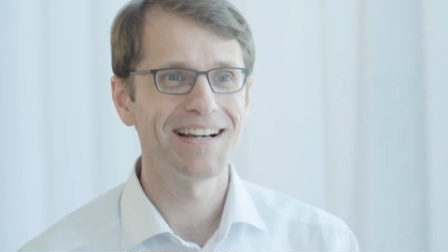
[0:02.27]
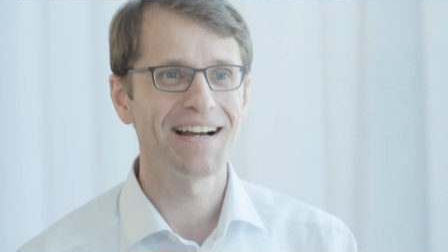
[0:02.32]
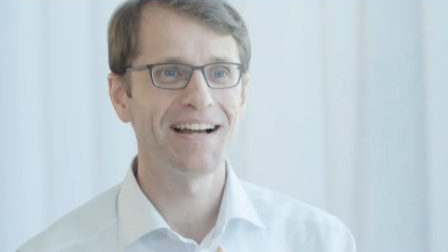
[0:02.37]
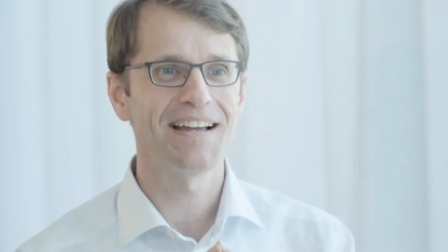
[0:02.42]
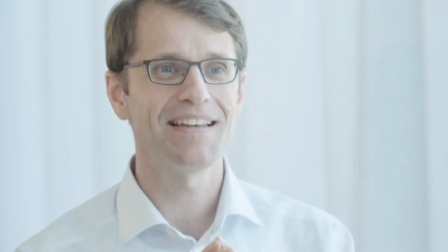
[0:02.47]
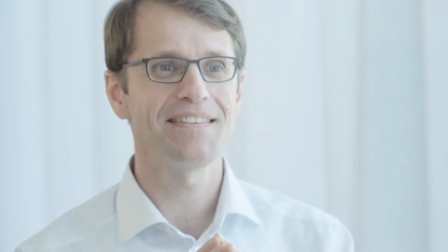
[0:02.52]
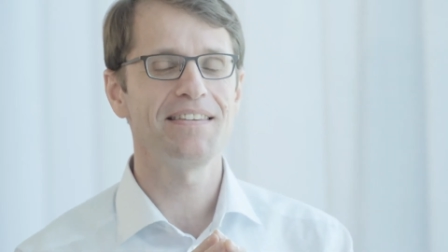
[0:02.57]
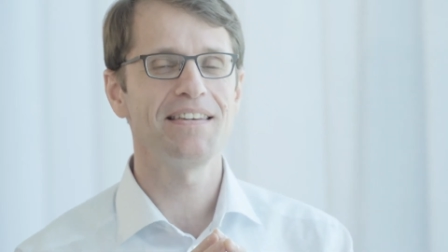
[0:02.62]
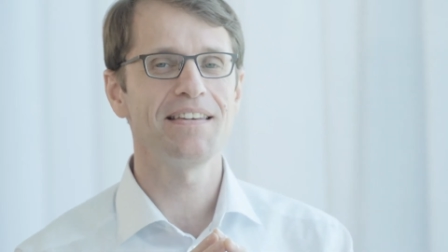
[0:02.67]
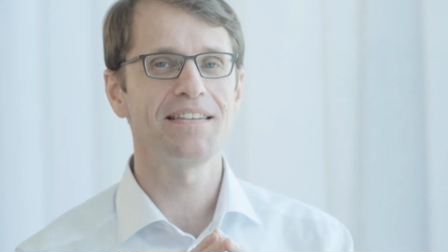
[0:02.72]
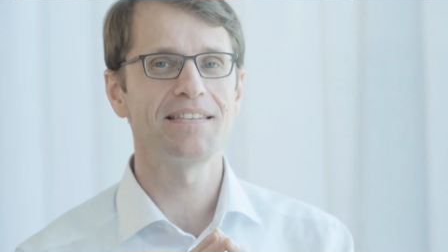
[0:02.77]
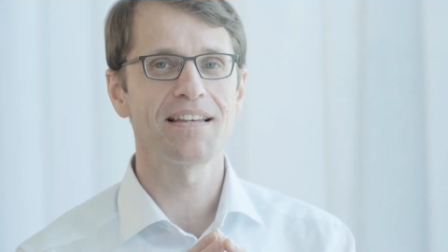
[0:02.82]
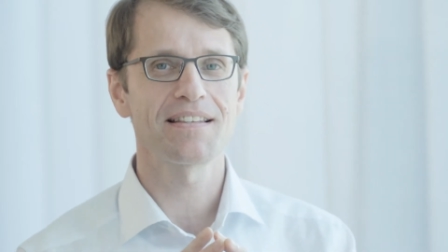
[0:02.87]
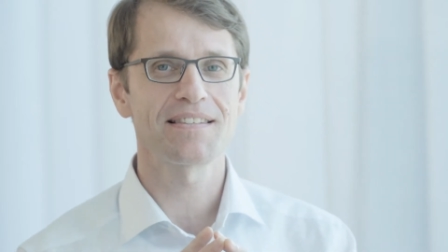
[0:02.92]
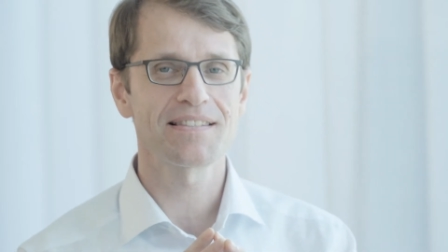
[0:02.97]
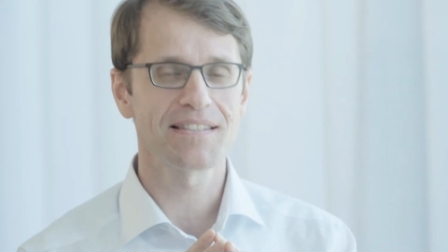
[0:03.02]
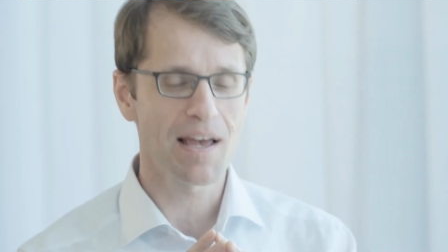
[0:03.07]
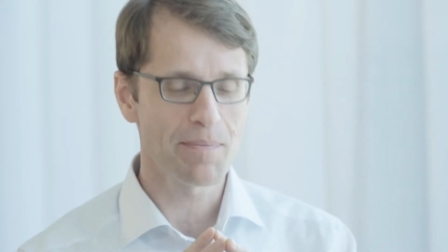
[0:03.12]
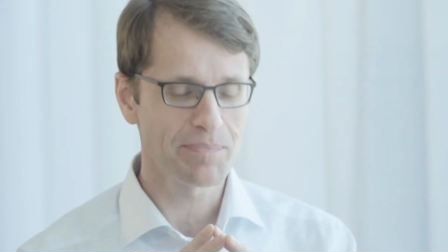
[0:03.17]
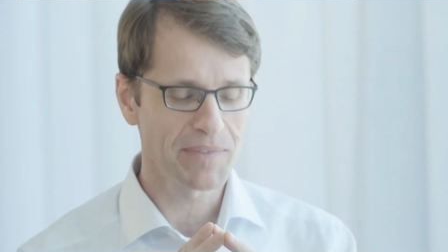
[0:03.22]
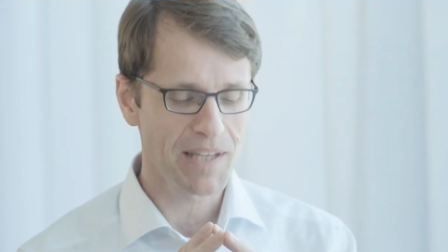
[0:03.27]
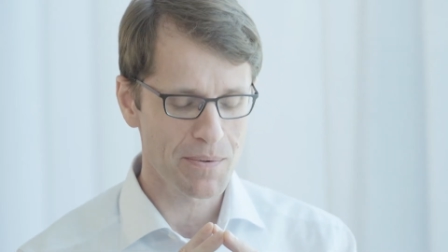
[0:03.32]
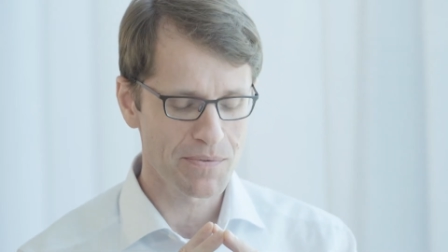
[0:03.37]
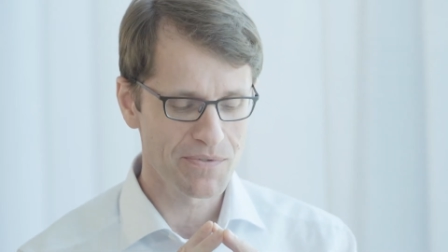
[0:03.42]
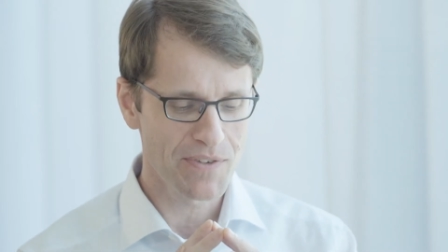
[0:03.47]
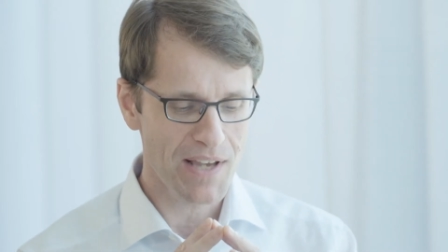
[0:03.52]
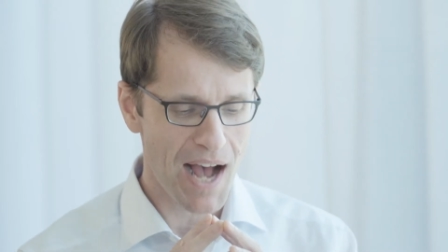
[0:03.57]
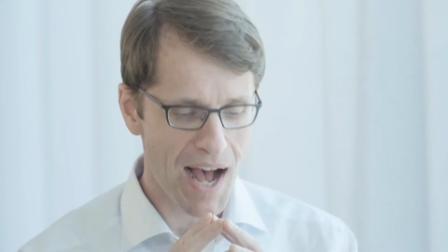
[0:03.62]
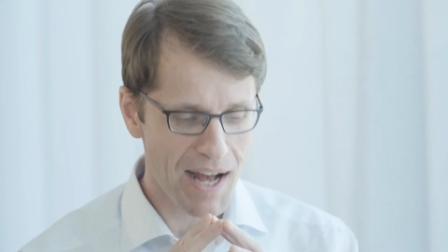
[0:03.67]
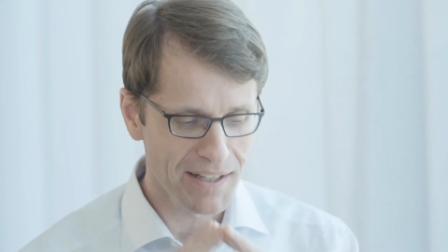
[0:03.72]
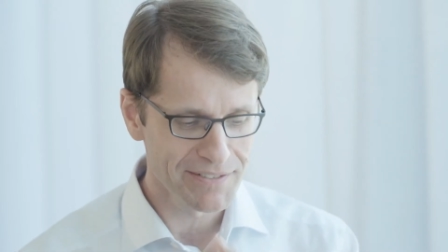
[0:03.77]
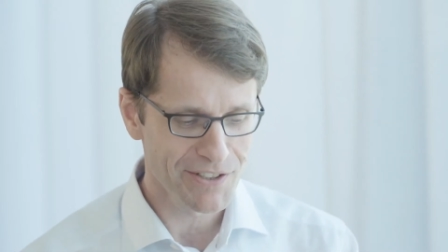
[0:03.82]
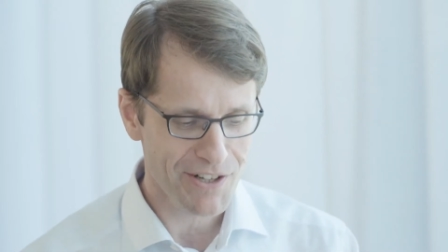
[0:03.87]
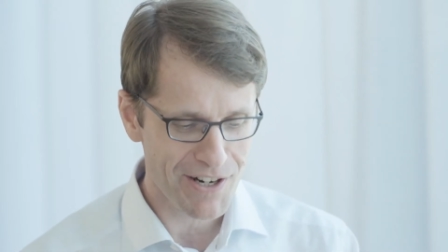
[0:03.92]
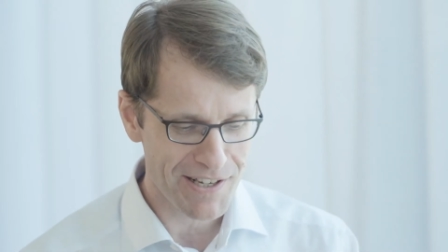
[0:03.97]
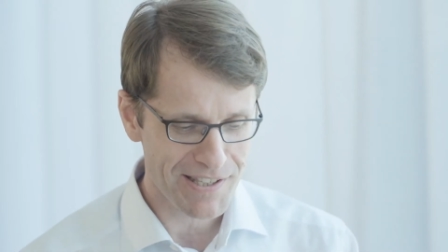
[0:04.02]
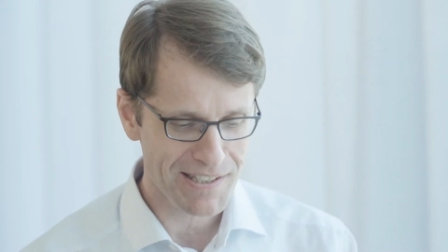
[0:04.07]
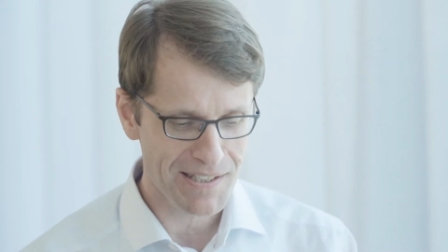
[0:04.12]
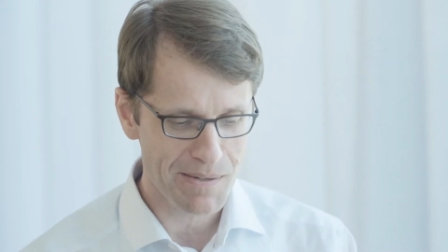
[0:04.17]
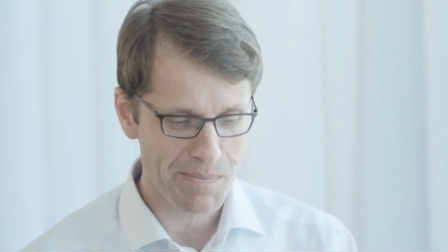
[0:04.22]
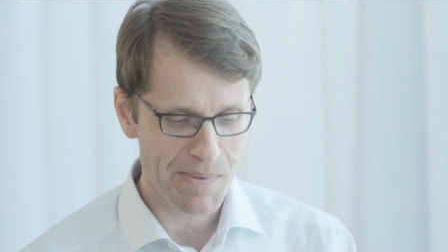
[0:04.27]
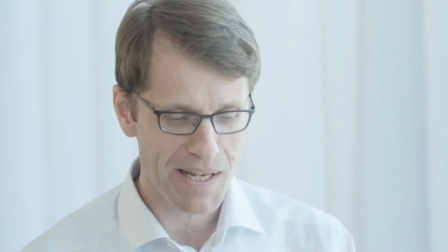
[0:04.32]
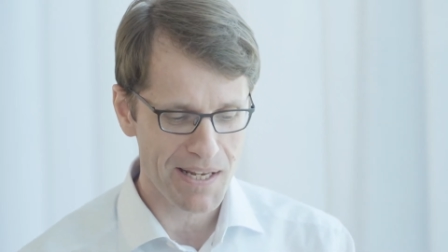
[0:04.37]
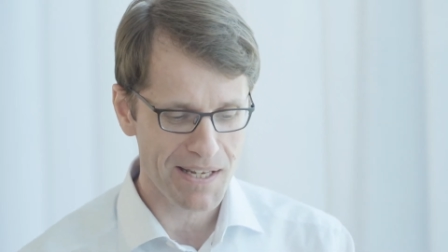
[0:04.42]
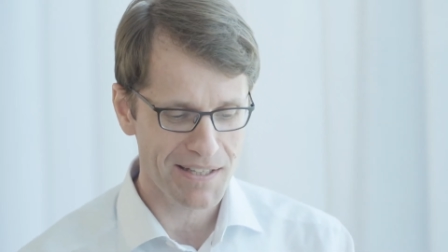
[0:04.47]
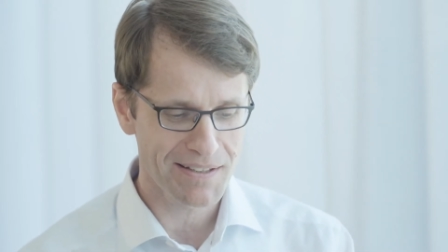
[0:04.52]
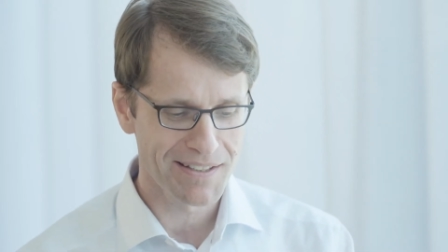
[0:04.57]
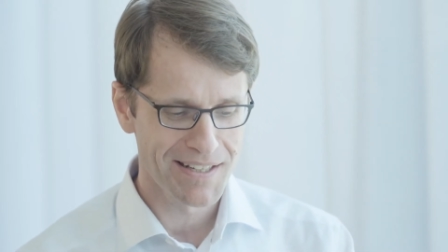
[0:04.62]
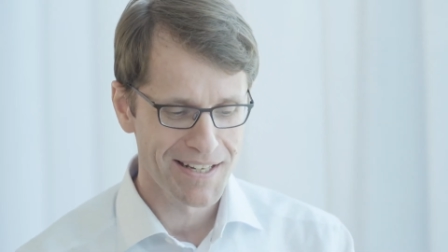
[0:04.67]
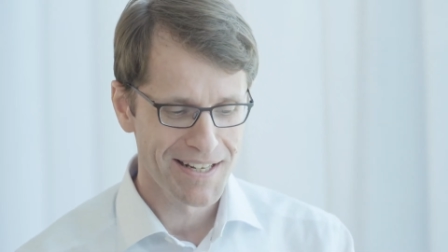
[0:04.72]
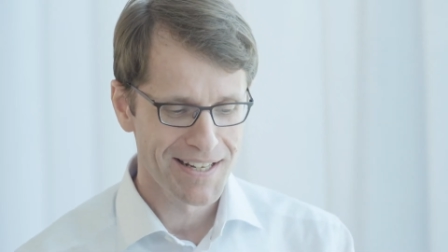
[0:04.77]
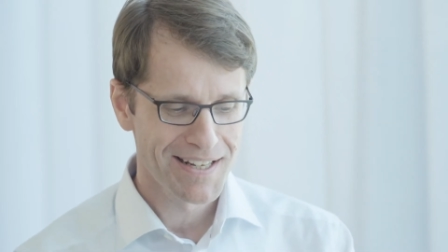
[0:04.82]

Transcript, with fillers: I think that sometimes we underestimate